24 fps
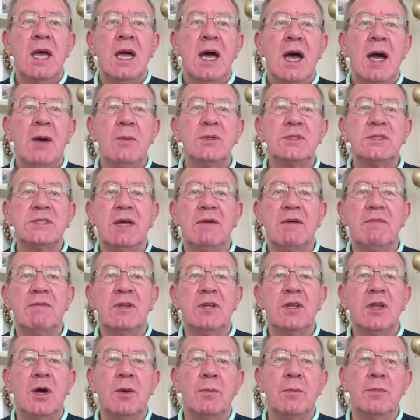and was
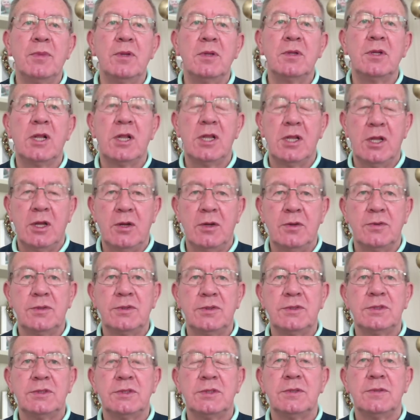given humble
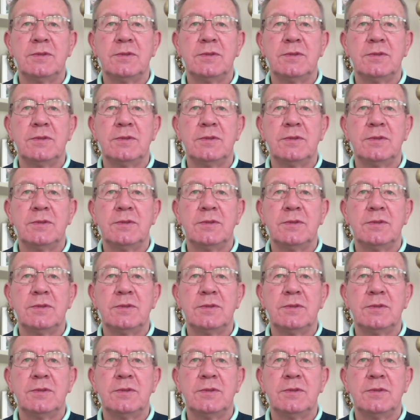clothes.